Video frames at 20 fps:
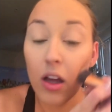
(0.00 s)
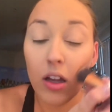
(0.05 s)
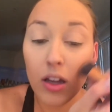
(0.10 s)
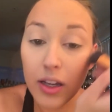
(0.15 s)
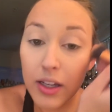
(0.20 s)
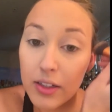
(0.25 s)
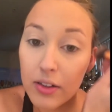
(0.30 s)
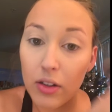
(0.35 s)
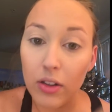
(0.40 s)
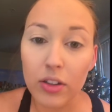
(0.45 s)

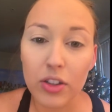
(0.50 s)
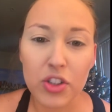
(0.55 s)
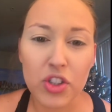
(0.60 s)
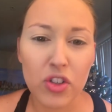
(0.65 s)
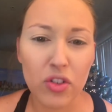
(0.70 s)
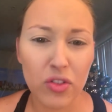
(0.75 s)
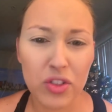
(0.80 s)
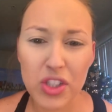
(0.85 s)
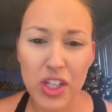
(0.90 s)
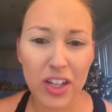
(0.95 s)
it'll
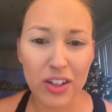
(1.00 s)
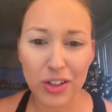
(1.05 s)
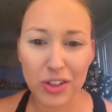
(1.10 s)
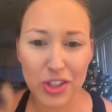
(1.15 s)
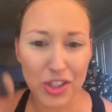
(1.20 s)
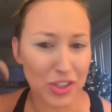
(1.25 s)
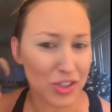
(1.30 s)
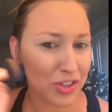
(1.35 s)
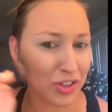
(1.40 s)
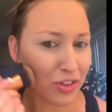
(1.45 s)

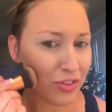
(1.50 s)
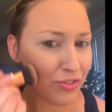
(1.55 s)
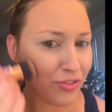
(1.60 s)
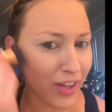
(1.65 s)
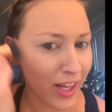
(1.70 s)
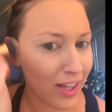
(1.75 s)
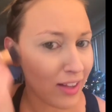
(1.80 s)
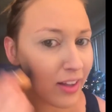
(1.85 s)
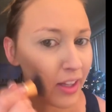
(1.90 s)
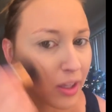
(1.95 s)
just look
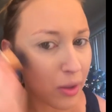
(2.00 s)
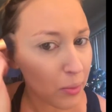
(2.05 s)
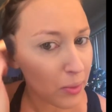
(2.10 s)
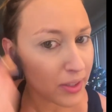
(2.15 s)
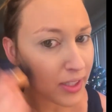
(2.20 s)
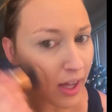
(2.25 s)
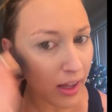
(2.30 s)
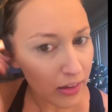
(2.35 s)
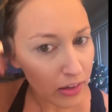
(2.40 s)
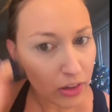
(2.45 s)
fake. Like it will
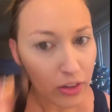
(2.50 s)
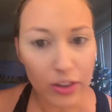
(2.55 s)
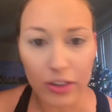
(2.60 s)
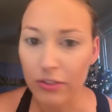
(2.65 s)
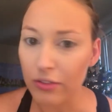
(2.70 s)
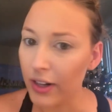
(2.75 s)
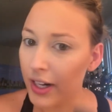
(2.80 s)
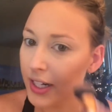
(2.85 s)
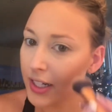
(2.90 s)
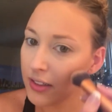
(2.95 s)
not
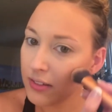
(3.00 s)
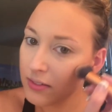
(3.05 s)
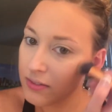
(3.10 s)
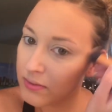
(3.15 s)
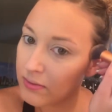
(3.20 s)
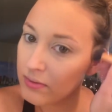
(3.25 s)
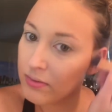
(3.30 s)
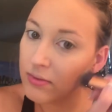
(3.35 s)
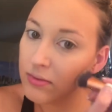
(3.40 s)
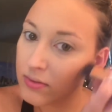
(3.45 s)
look right.
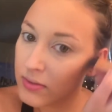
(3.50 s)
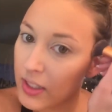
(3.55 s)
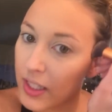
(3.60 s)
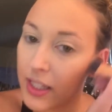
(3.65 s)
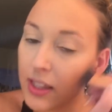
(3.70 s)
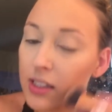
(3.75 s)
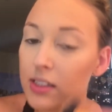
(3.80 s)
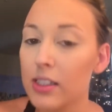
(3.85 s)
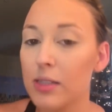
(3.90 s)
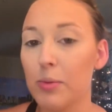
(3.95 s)

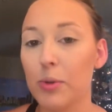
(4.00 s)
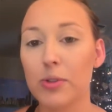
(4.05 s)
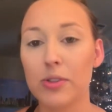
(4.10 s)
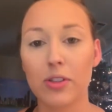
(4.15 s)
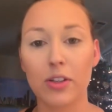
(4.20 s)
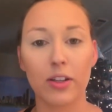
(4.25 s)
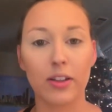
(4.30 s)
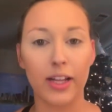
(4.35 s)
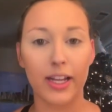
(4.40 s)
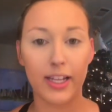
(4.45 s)
Like this is supposed
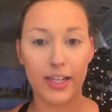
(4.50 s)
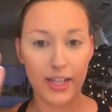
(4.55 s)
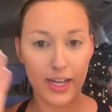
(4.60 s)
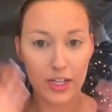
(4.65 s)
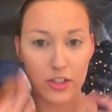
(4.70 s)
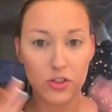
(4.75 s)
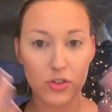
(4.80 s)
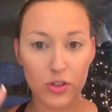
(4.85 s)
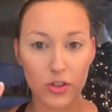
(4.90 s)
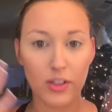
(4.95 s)
to look like a
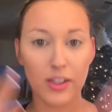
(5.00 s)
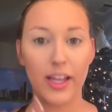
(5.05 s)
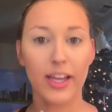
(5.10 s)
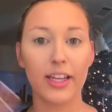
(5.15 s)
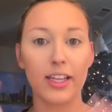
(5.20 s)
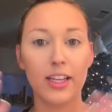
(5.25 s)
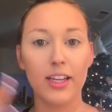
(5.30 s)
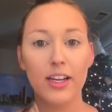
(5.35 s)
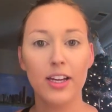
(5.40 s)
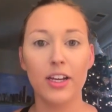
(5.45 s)
natural,
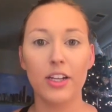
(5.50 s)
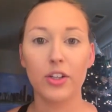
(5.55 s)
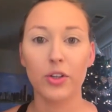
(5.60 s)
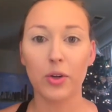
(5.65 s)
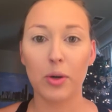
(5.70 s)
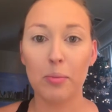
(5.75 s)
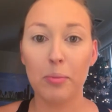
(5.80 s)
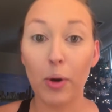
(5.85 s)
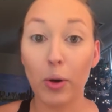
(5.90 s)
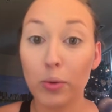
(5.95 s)
like
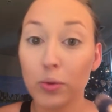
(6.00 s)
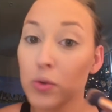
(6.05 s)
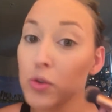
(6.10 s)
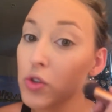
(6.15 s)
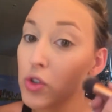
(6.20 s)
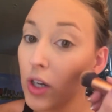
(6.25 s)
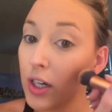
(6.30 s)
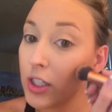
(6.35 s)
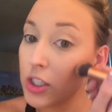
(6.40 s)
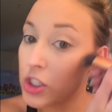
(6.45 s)
your bone
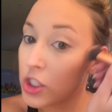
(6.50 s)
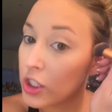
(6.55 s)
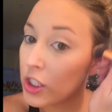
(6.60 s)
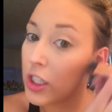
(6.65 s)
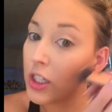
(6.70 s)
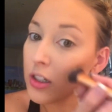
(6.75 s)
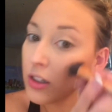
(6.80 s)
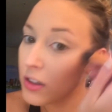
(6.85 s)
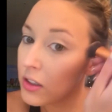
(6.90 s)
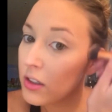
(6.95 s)

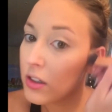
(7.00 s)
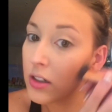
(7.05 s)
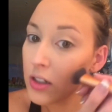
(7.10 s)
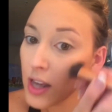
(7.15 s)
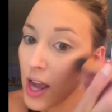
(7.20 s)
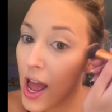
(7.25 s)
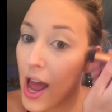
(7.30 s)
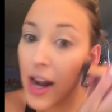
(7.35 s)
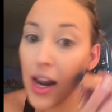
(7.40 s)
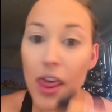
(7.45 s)
structure
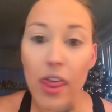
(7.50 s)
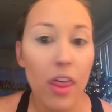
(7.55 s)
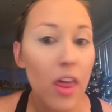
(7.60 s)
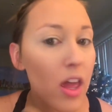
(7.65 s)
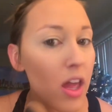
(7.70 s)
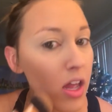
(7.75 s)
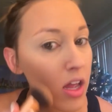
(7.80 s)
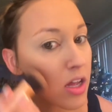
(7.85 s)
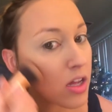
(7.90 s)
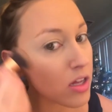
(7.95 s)
kind of
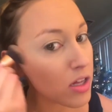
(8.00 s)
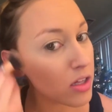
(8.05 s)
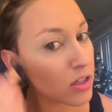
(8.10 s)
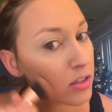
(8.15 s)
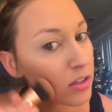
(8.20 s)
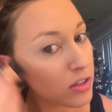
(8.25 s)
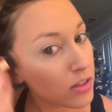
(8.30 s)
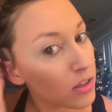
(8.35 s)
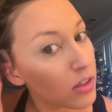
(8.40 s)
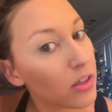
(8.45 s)
thing.
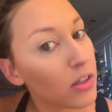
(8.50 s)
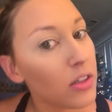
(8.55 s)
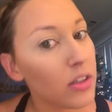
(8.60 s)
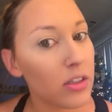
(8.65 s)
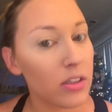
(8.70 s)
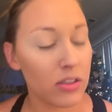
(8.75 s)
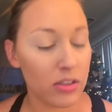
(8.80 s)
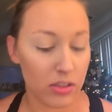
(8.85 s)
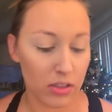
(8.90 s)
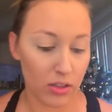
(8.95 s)

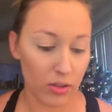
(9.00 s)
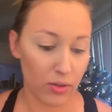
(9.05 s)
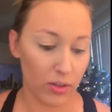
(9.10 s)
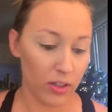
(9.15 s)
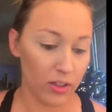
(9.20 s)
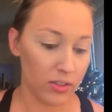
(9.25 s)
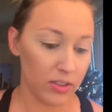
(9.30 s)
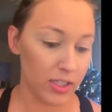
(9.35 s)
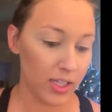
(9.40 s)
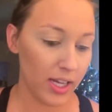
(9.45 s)
So
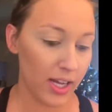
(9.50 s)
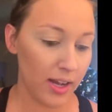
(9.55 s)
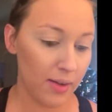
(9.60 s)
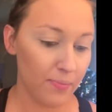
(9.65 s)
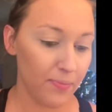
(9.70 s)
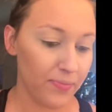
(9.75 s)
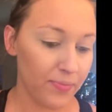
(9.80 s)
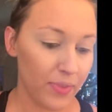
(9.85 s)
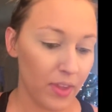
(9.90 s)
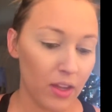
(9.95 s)
there's
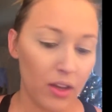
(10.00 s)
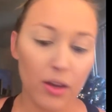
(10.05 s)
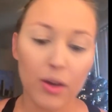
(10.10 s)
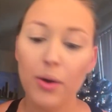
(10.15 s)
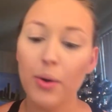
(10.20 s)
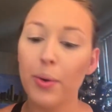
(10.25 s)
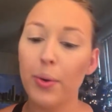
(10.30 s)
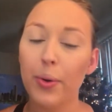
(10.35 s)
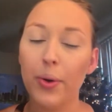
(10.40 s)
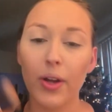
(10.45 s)
that.
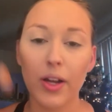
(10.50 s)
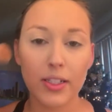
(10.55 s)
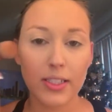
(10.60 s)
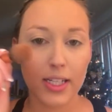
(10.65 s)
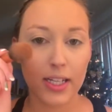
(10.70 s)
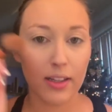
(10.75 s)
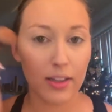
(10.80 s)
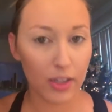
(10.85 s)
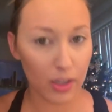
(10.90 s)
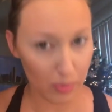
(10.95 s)

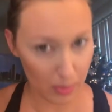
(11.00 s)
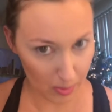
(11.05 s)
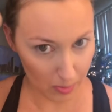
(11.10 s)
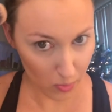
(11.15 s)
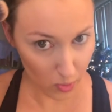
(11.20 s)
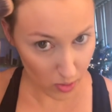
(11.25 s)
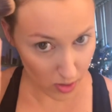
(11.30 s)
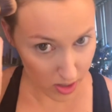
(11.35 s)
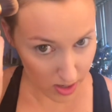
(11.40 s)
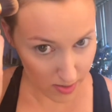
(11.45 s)
Take a little bit
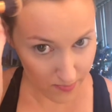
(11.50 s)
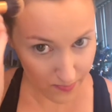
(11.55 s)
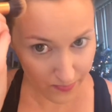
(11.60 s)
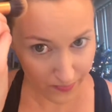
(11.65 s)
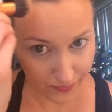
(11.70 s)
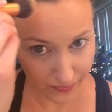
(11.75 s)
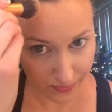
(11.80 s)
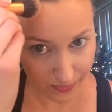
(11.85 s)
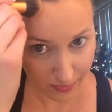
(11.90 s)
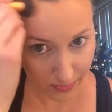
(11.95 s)
more,
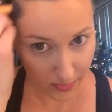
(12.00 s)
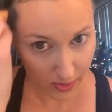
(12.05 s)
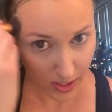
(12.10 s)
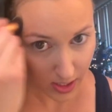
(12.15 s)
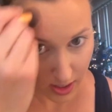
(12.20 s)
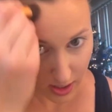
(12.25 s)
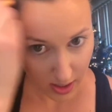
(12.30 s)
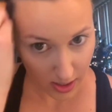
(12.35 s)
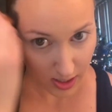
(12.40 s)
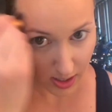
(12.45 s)

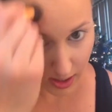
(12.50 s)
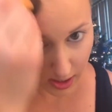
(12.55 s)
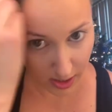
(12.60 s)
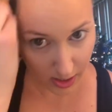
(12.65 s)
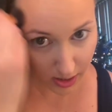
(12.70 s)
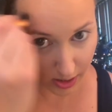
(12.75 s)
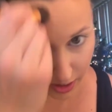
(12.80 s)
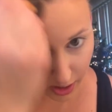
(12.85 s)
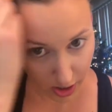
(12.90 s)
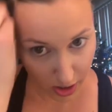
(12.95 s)
and
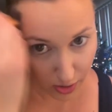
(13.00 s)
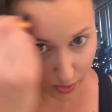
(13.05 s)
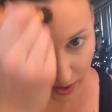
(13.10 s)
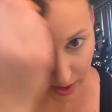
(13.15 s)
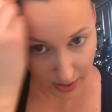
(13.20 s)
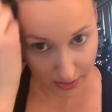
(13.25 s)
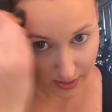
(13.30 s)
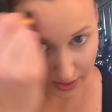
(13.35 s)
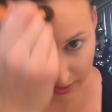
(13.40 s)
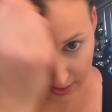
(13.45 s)
I go on the